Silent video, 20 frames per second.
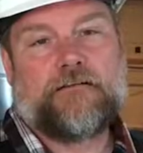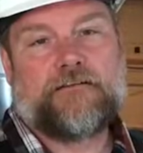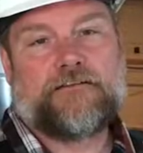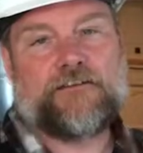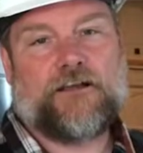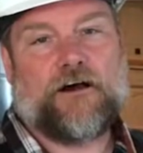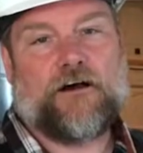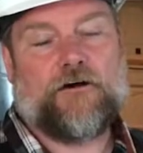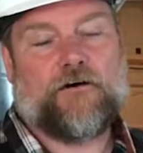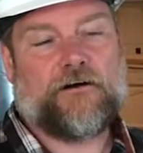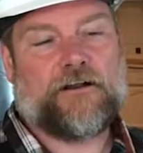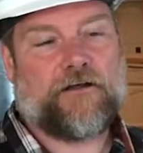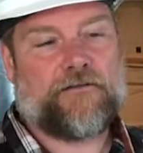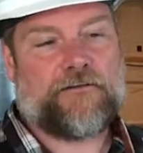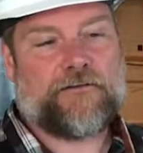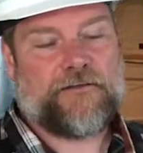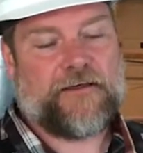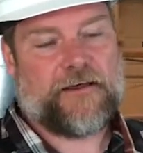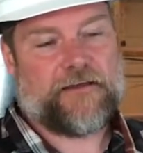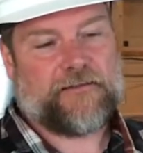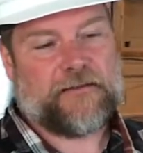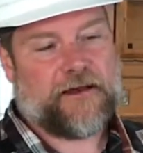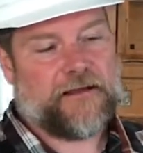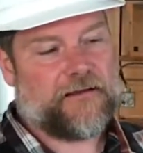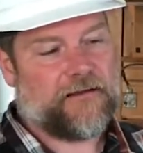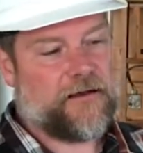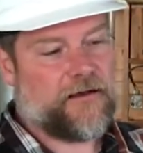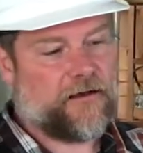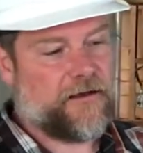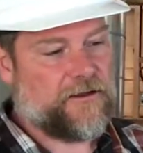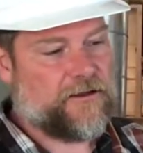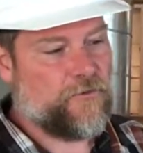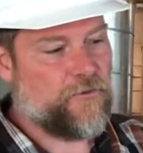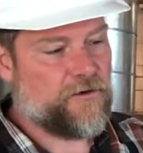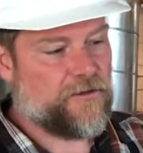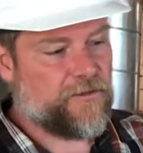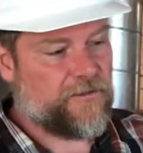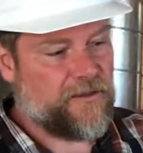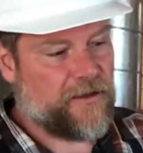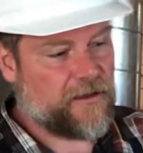So another thing that you
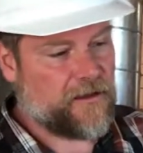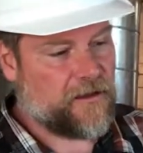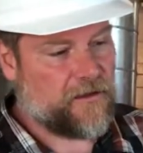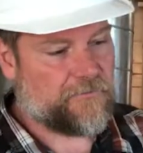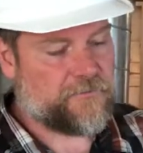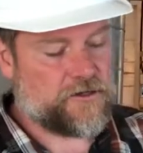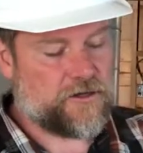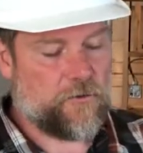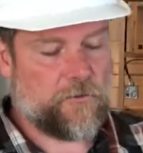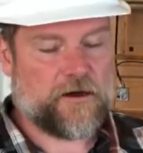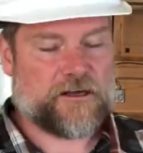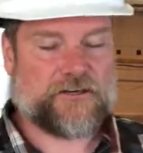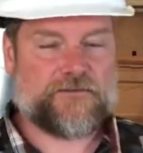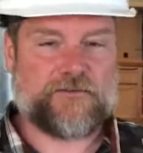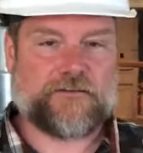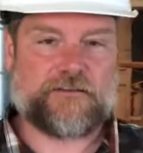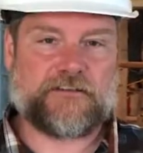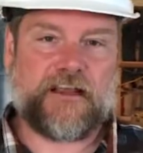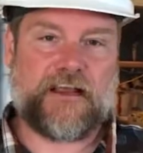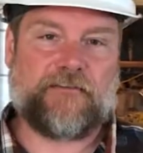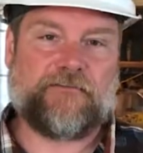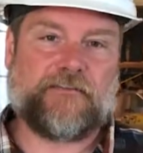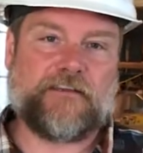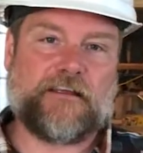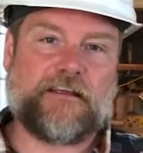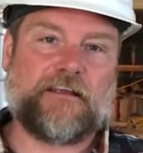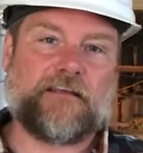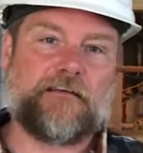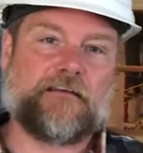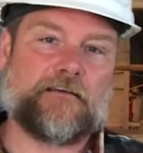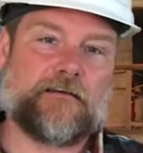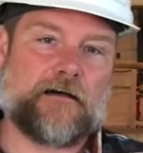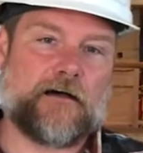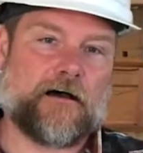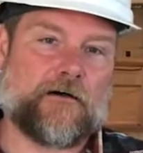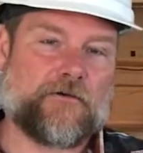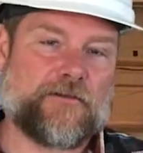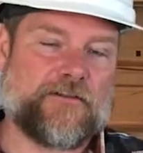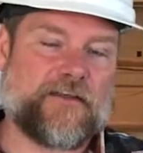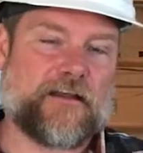wouldn't think of so much for safety,
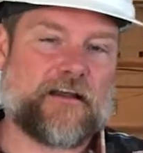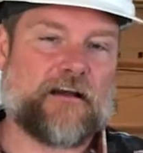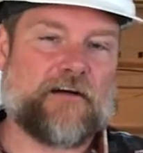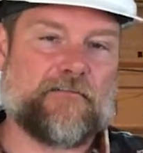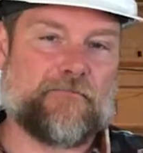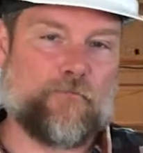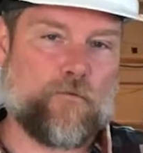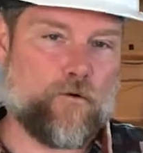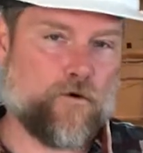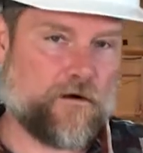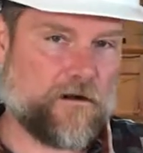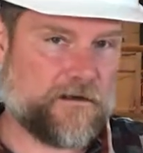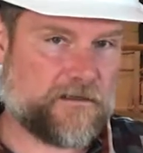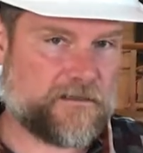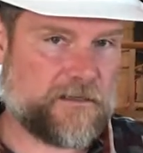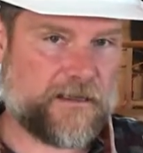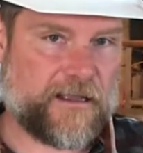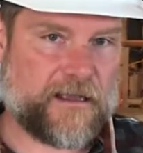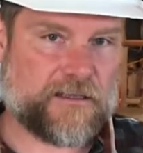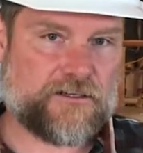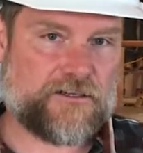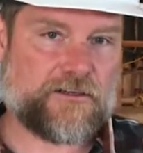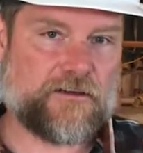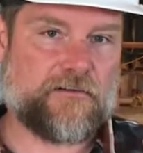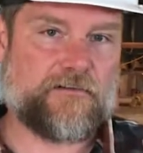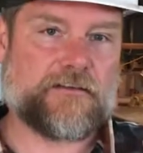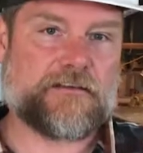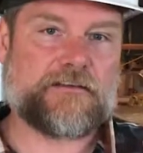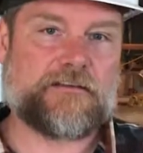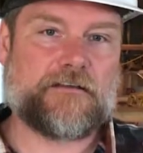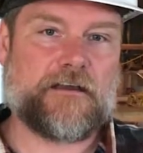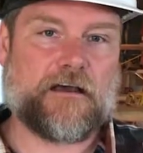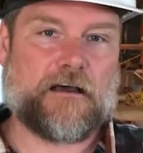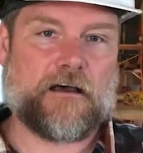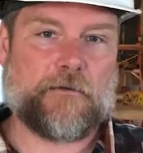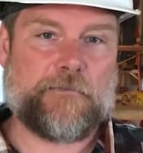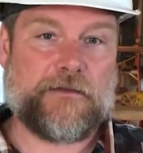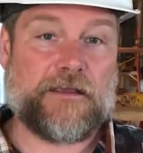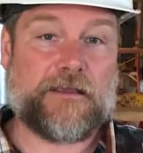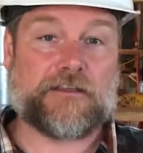would think of more as a guest service
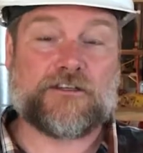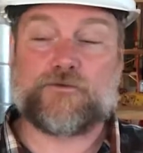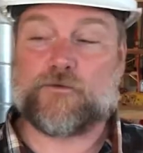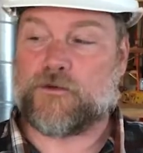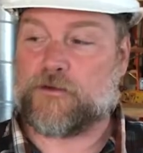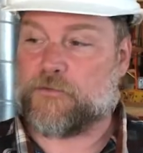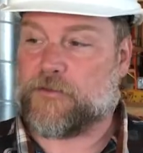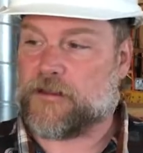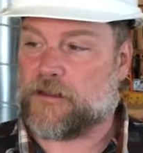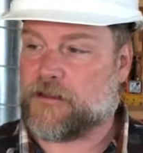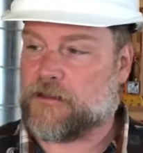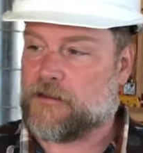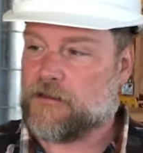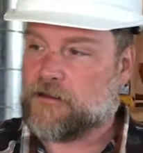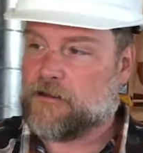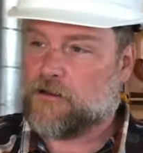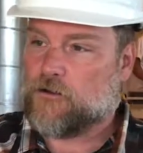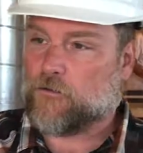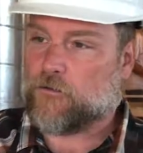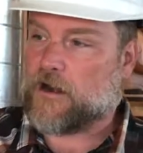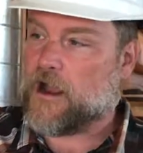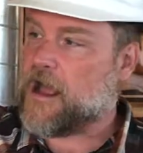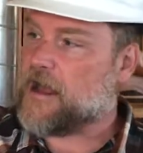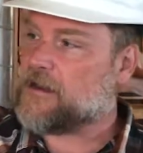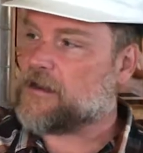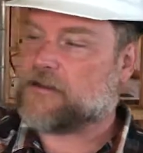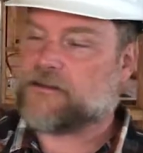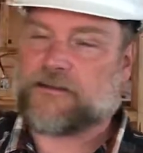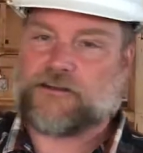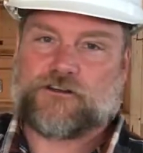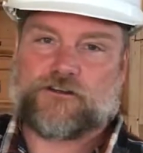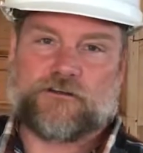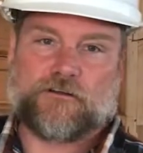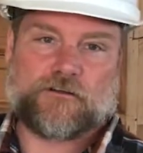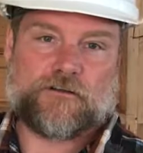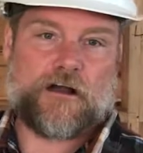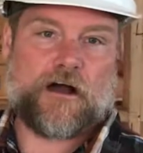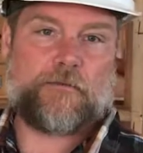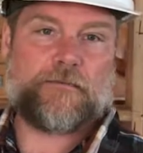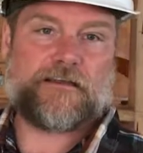piece, would be we're adding additional
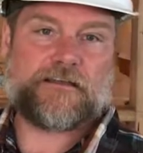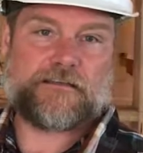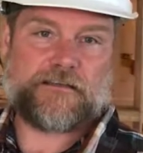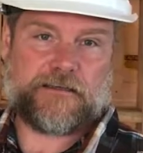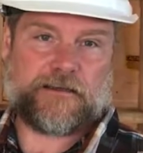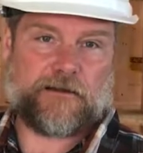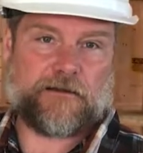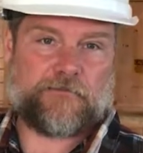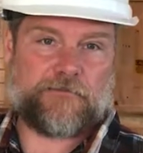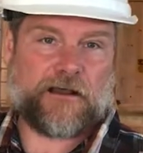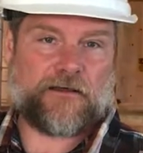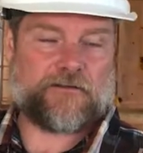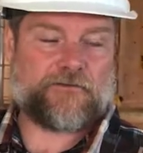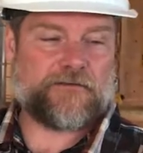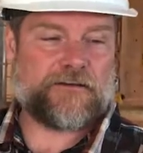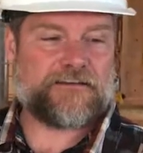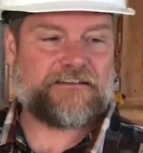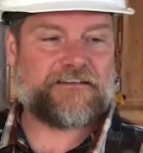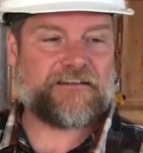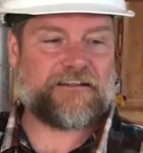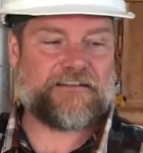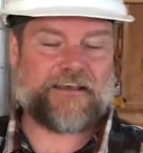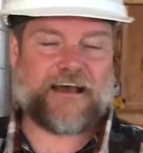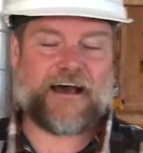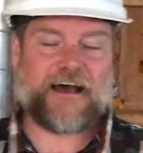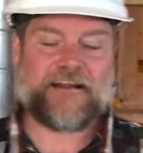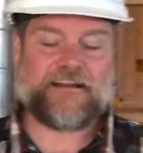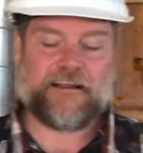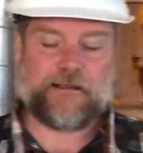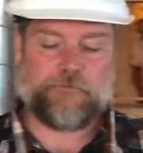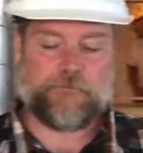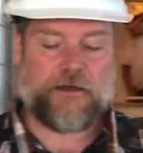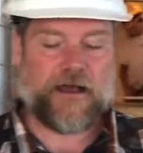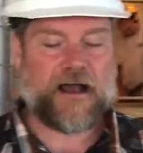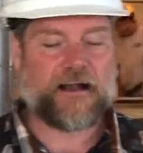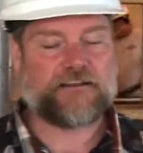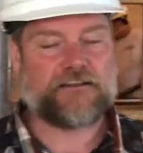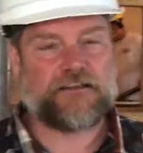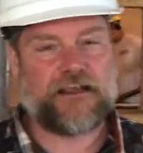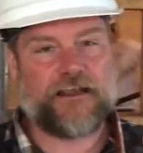cubbies here. Now the reason that
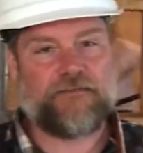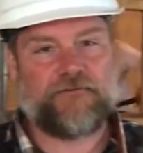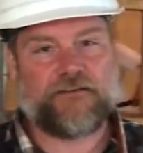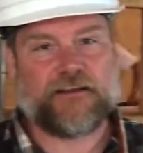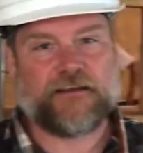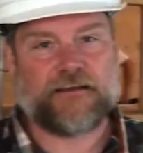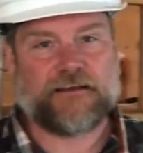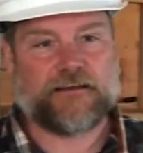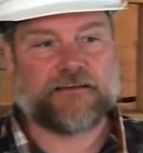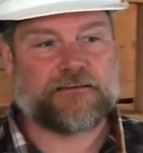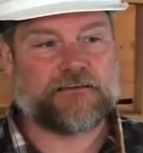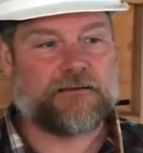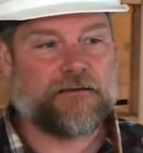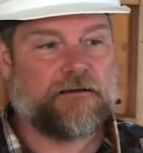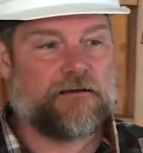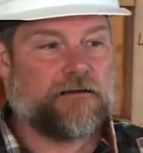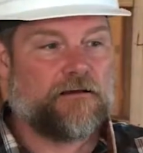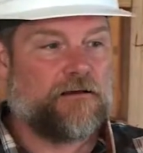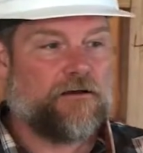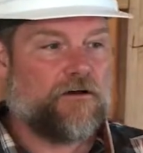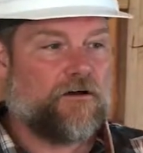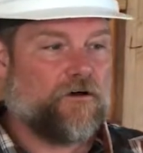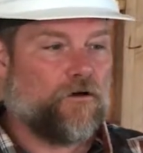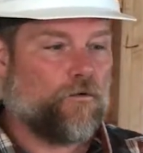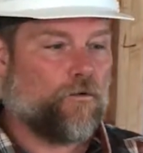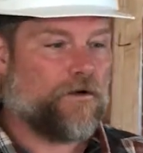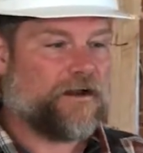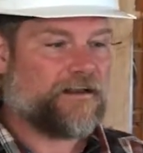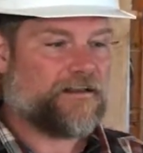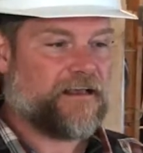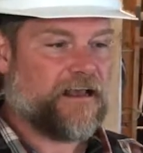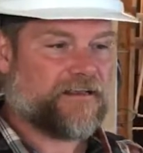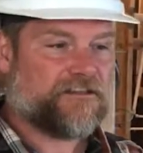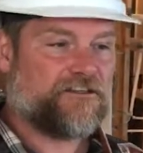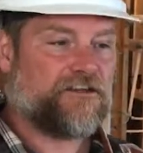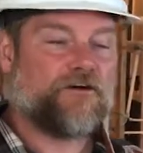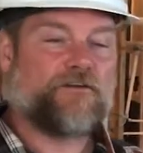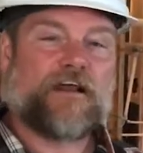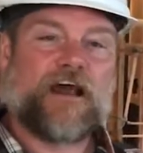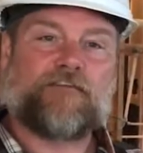impacts safety is when guests
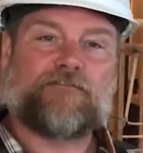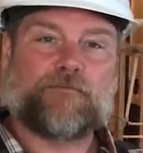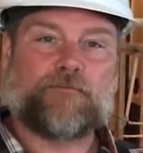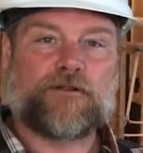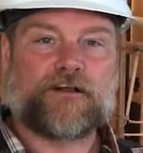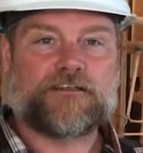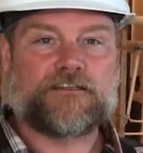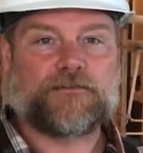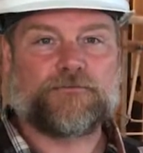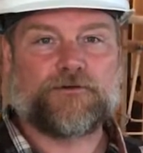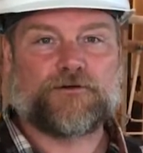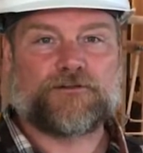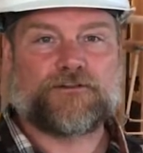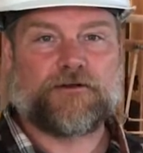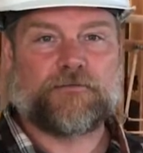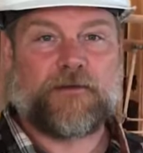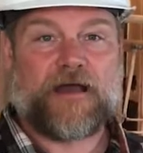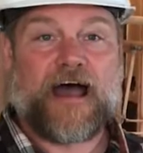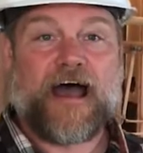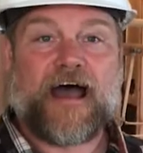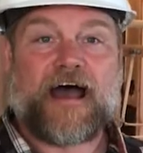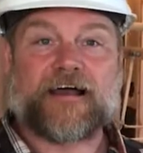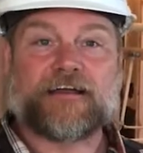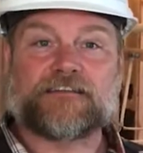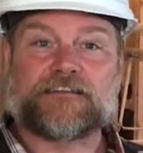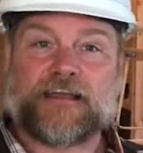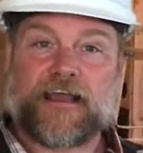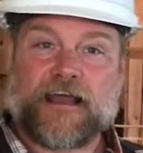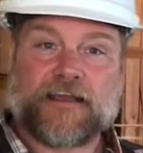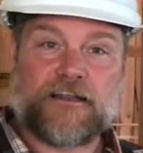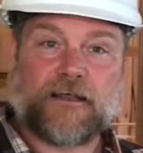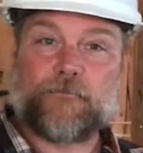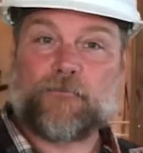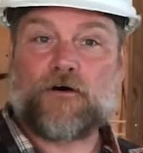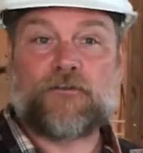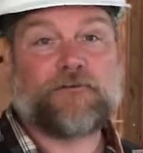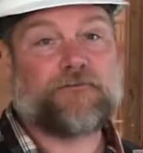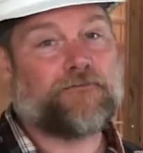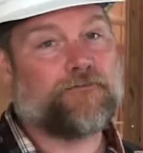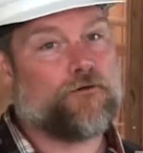don't have a place to put their bags, they end up
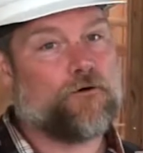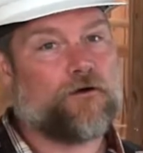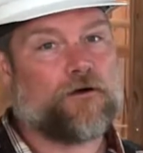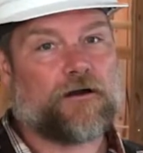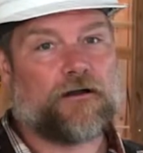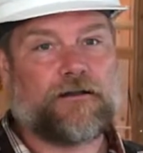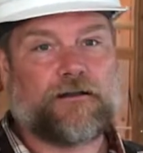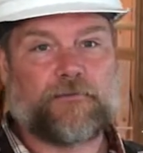on the floor and